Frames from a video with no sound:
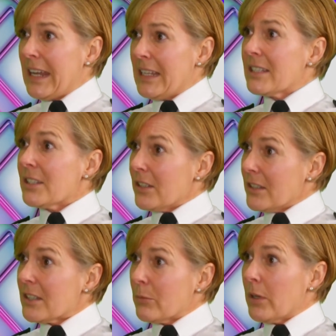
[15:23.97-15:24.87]

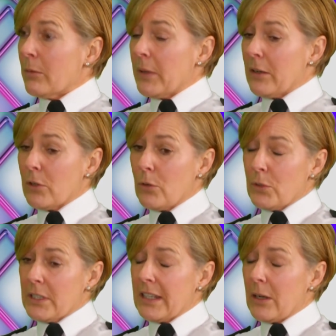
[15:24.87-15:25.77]
incidents that were being
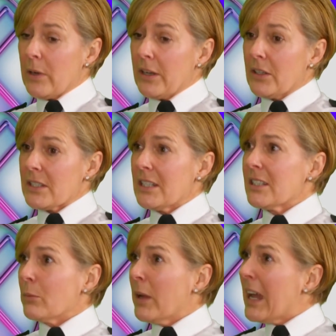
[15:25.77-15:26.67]
recorded that way on our
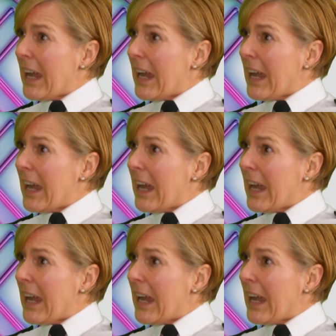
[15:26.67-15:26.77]
system